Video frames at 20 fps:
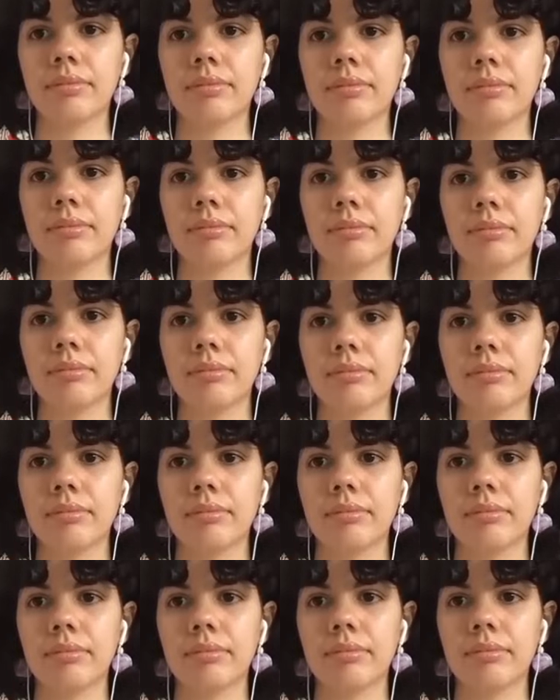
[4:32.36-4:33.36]

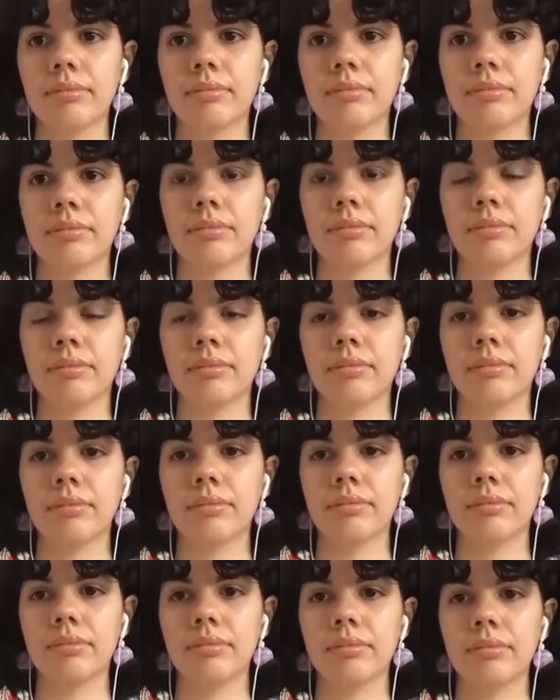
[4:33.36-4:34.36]

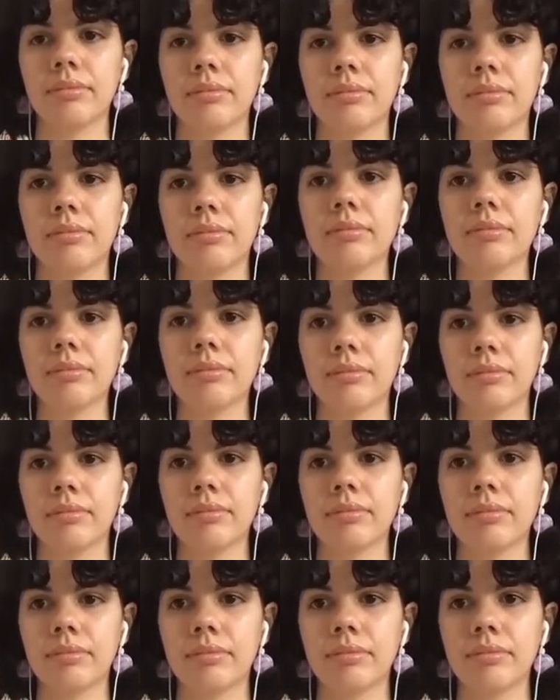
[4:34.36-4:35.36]

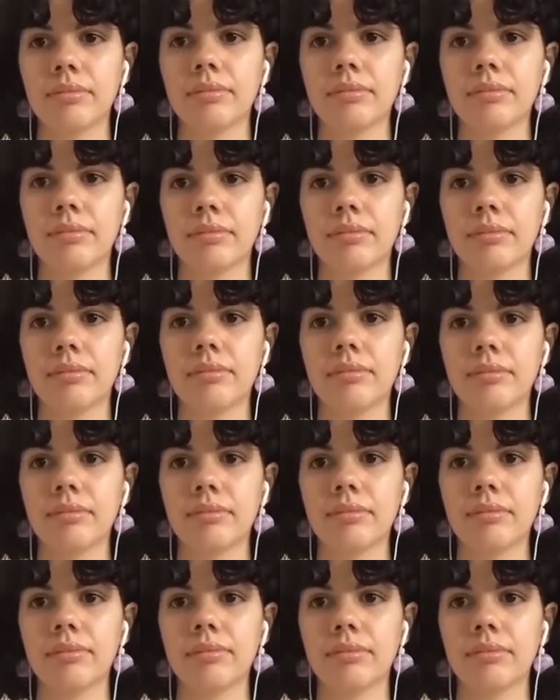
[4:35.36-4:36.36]

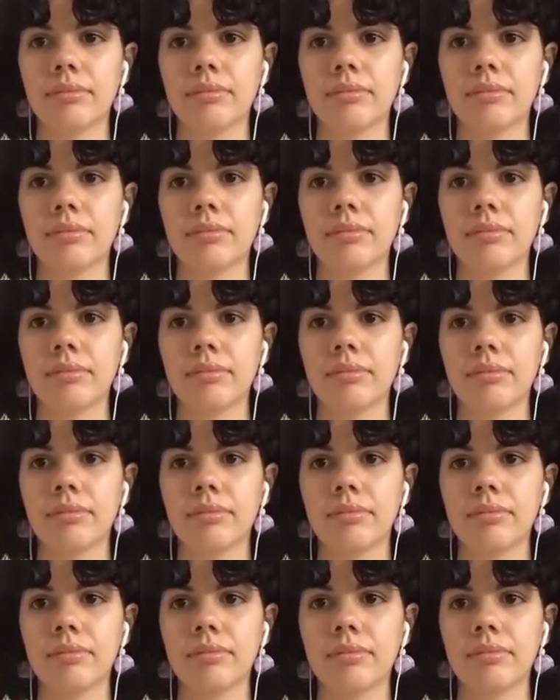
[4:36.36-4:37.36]

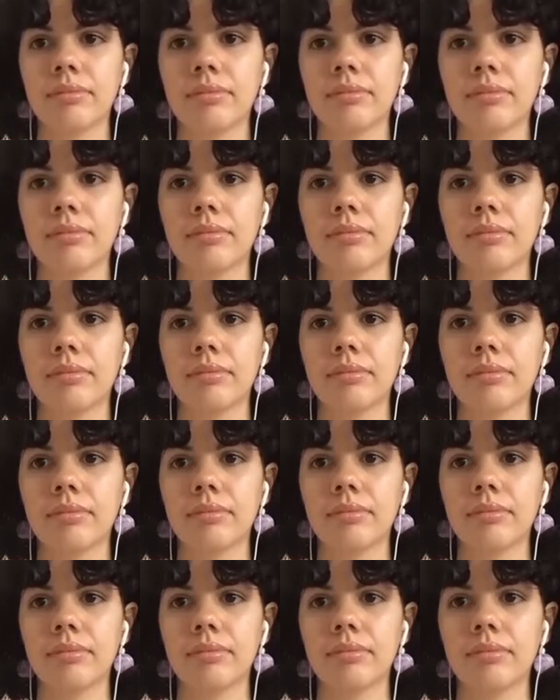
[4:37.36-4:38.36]

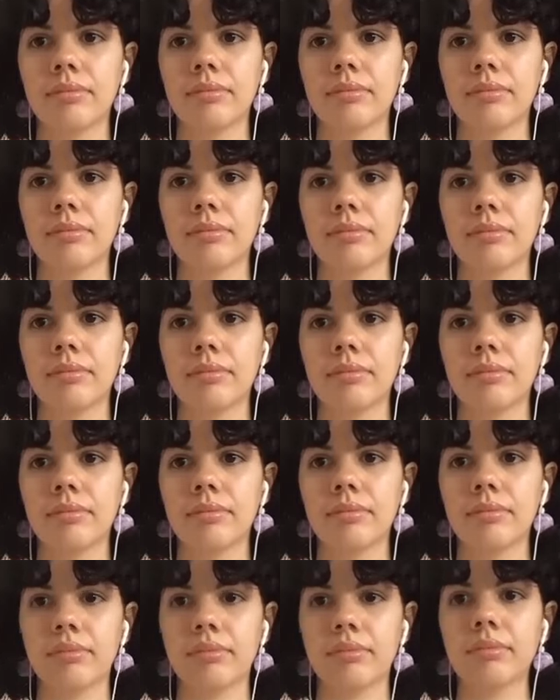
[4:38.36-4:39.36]

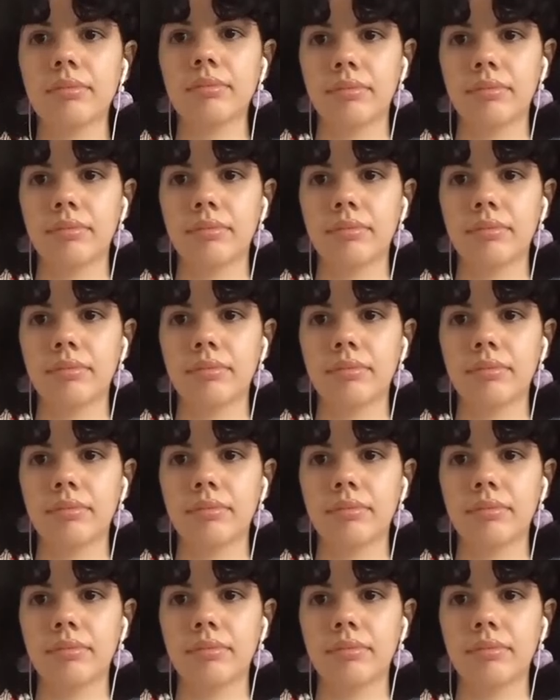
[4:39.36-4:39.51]
[no speech]